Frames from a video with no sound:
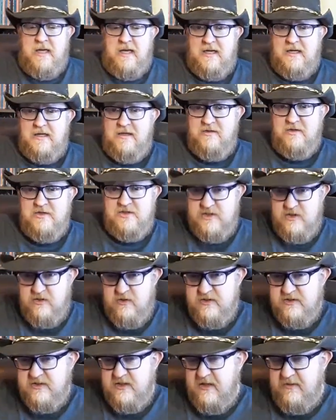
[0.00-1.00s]
And the
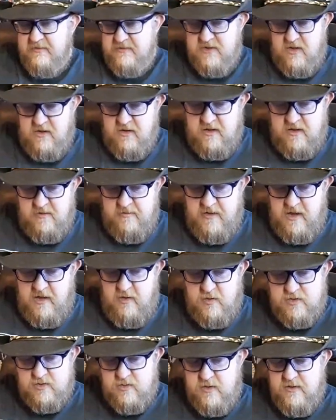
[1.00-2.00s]
series that I'm talking
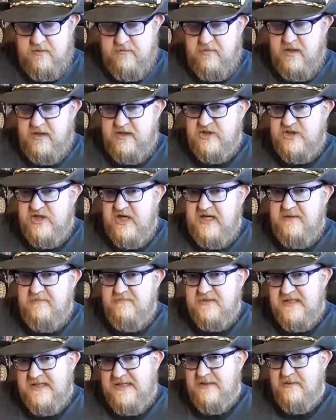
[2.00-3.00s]
about was written by
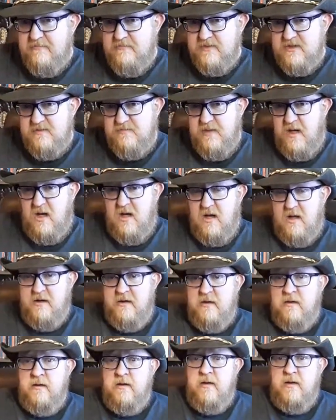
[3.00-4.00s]
James M.
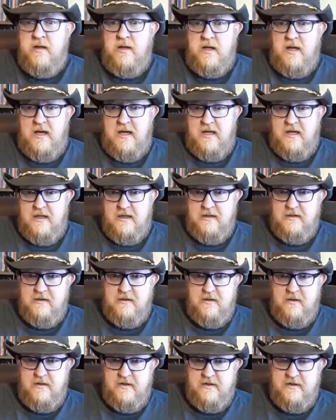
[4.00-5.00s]
Spahn, and
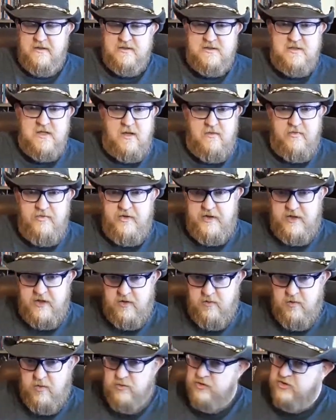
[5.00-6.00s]
it is The
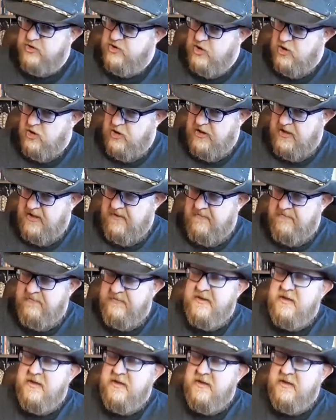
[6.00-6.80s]
Hero's Journey.